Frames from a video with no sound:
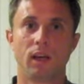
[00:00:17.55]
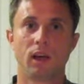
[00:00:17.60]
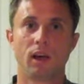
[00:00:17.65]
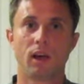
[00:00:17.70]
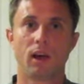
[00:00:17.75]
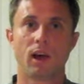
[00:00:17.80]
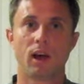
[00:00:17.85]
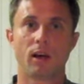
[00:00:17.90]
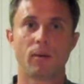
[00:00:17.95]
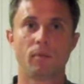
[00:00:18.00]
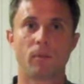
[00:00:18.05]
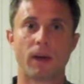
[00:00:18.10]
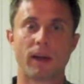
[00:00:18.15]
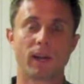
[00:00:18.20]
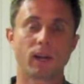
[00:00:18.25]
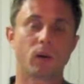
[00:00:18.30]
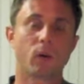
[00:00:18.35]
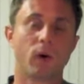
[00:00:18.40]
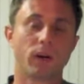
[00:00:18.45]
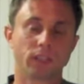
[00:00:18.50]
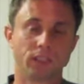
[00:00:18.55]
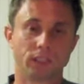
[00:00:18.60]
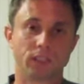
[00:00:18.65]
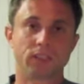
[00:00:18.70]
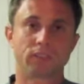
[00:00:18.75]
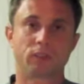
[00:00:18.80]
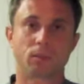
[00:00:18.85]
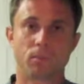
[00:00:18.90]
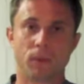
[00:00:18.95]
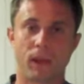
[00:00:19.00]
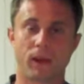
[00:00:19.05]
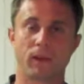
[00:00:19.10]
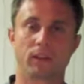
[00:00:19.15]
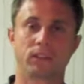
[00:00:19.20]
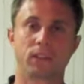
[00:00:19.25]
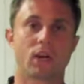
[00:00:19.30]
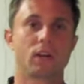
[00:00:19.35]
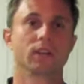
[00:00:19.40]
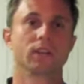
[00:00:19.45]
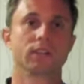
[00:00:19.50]
I get questions from
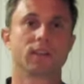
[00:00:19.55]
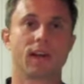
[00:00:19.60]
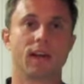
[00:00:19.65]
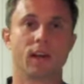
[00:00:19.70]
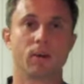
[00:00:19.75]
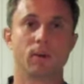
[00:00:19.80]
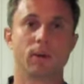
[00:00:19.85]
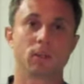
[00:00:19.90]
parents all the time,